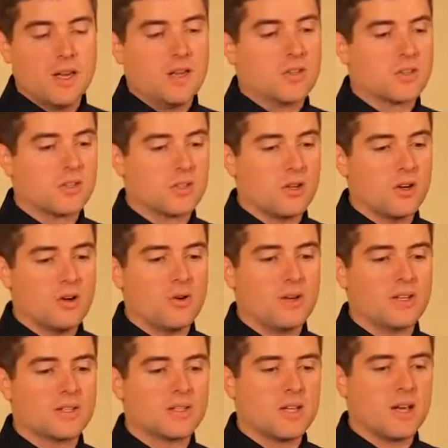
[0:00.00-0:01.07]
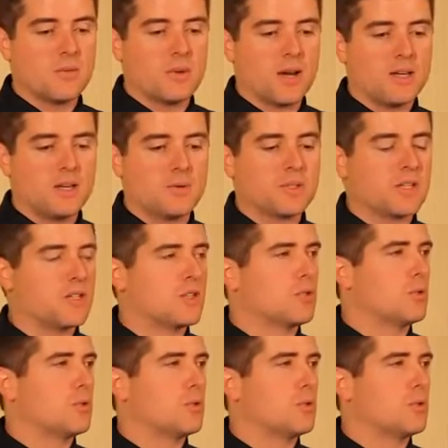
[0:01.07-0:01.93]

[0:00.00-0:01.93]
So instead, what I did was I just